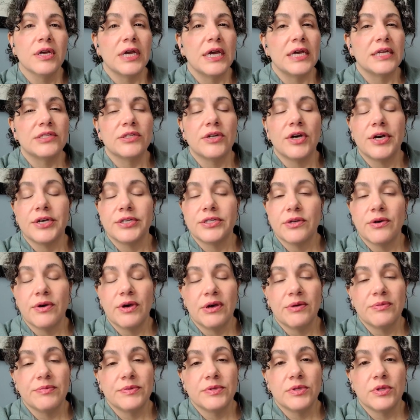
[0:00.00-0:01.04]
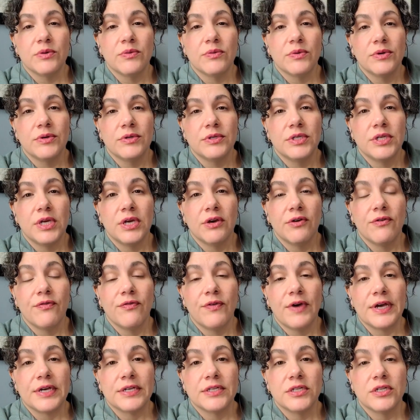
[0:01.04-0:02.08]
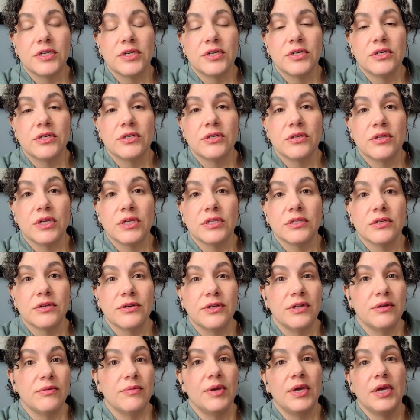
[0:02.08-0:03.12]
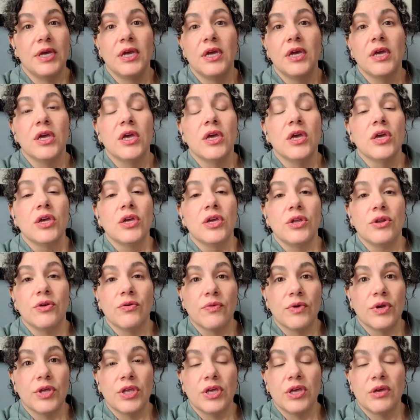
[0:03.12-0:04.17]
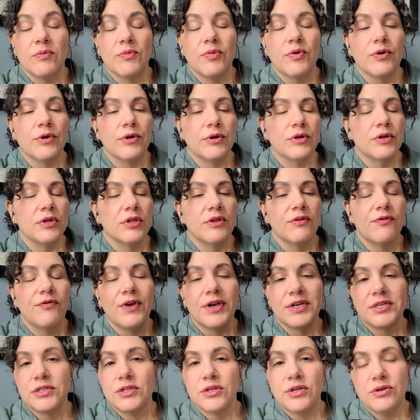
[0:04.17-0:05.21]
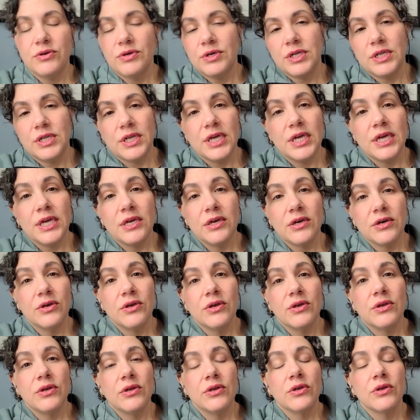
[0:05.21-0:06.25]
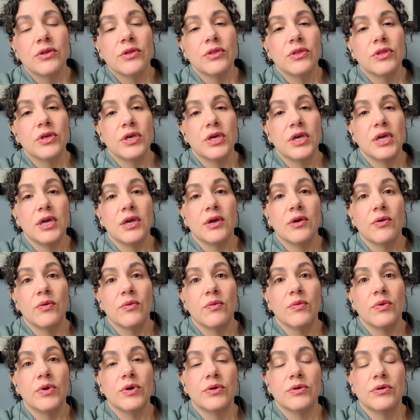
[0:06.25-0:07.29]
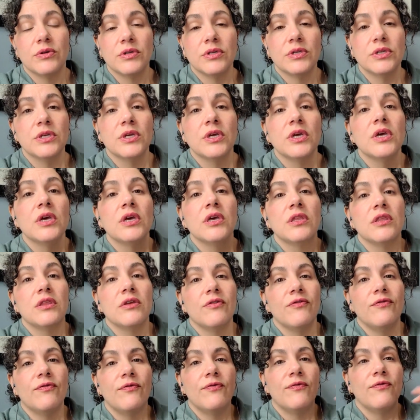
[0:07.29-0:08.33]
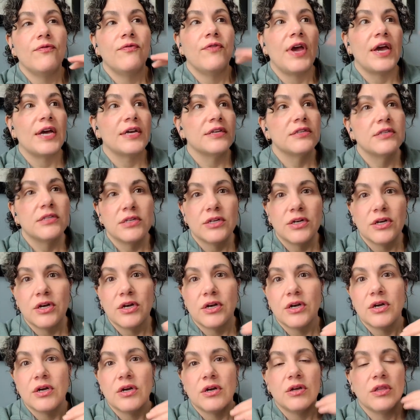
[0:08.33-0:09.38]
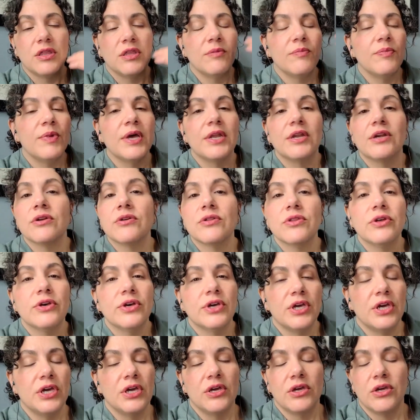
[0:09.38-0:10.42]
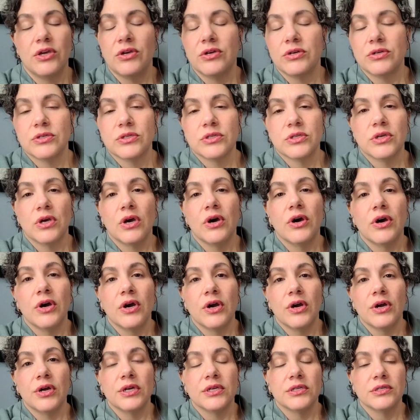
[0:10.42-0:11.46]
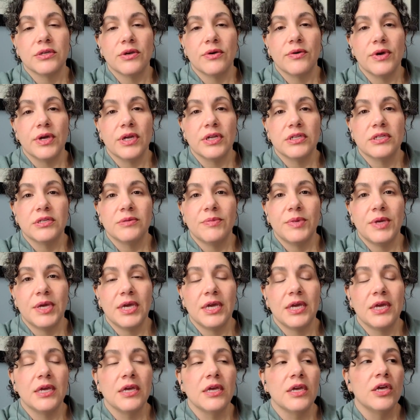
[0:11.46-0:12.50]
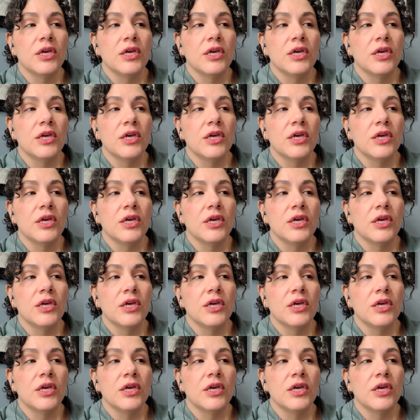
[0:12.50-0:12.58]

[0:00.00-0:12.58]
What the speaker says: It also helps the wound heal faster. So that's going to be, really important. The faster you can heal the wound, the faster and the better looking your scar is going to be.